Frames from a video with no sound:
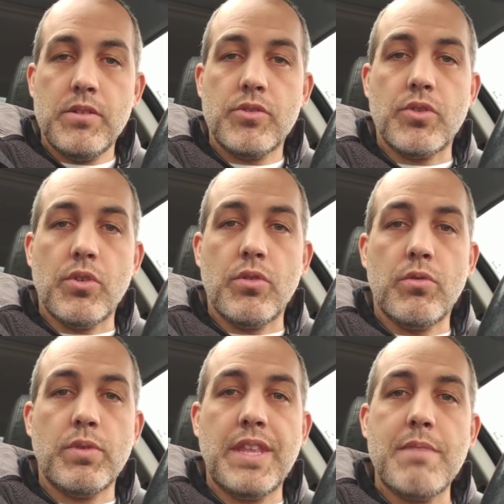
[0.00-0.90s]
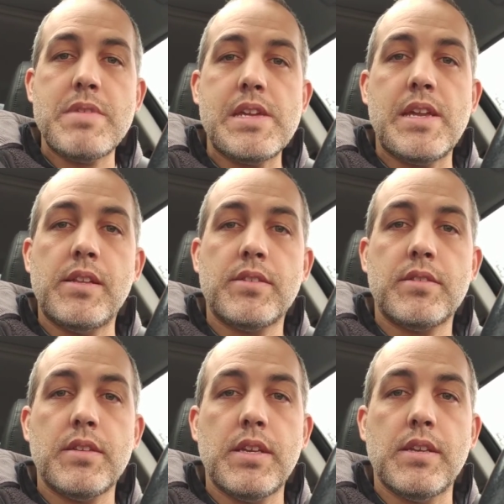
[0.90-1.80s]
So what that
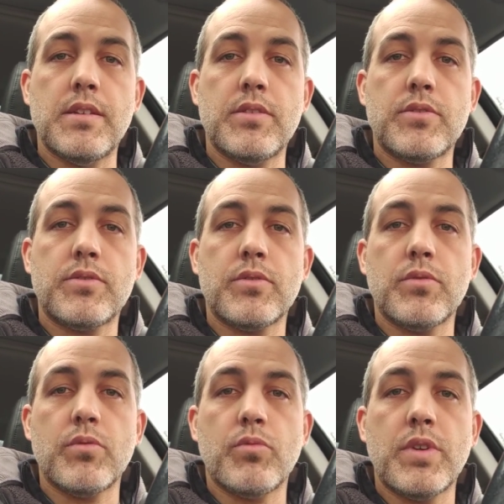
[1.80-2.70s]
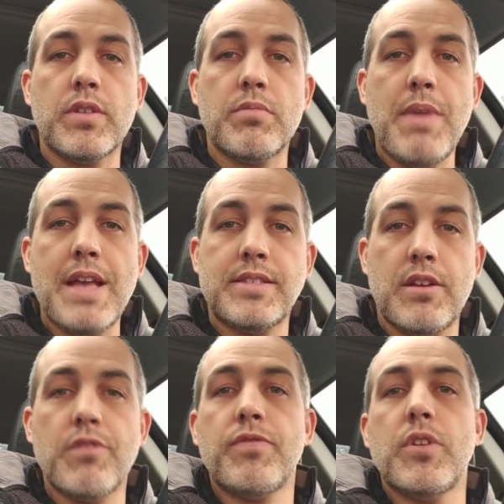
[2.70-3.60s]
means is with mass
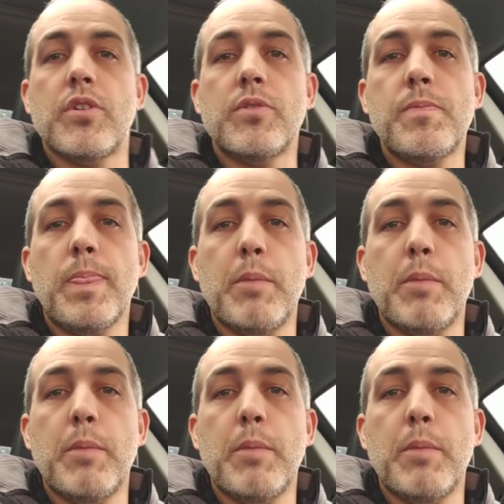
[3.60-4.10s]
airflow,